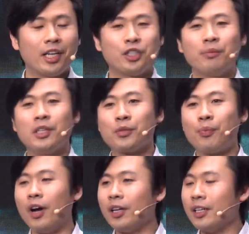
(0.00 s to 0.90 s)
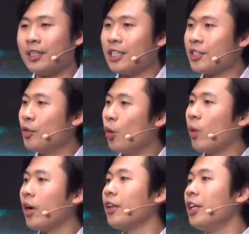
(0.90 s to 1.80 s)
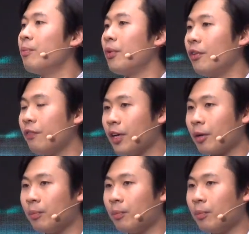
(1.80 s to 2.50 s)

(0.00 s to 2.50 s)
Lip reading: I ship this product, it's nowhere near perfect,